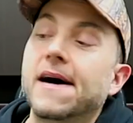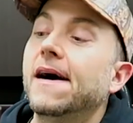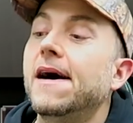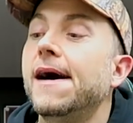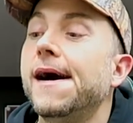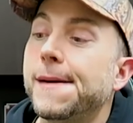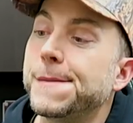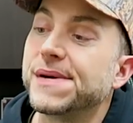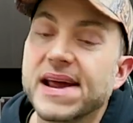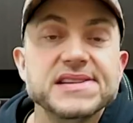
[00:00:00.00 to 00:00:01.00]

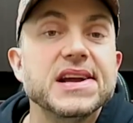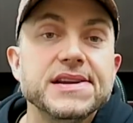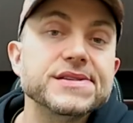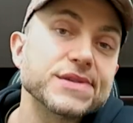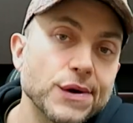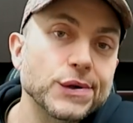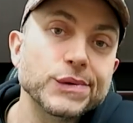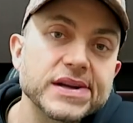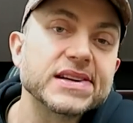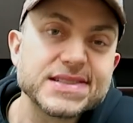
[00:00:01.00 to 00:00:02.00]
But at 10 years old,
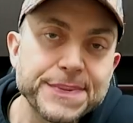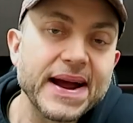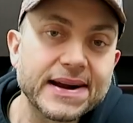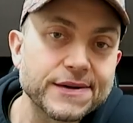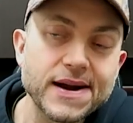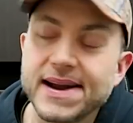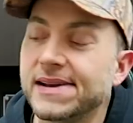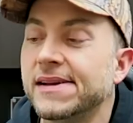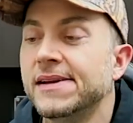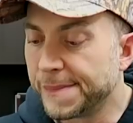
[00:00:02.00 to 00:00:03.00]
what do you expect, right?